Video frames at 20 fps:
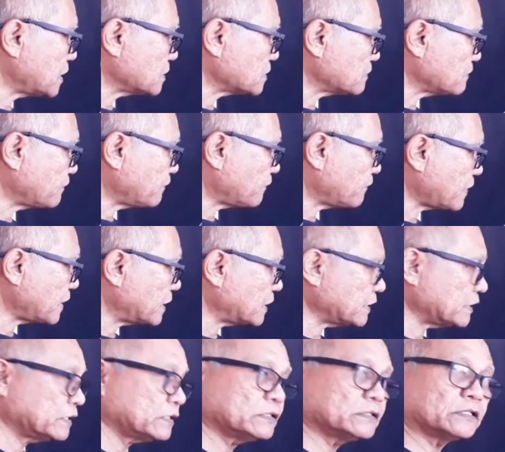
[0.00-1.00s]
us
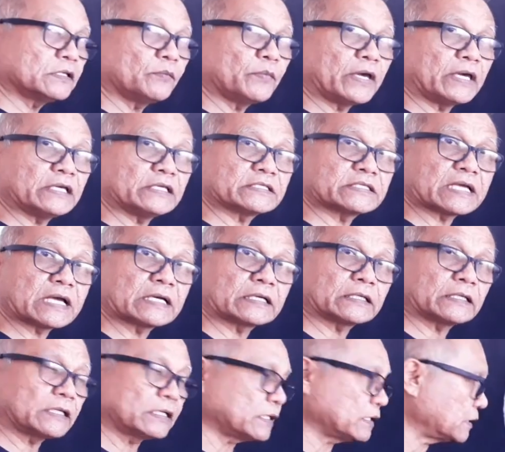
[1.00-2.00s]
find the base
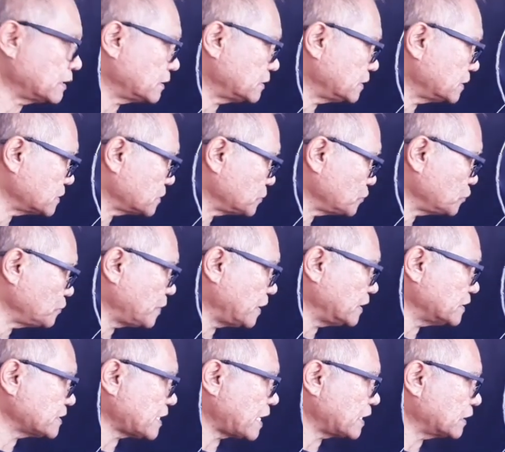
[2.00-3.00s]
angle, these two
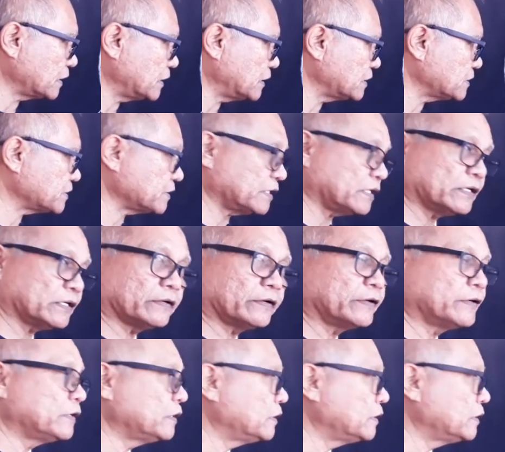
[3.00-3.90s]
base angles here.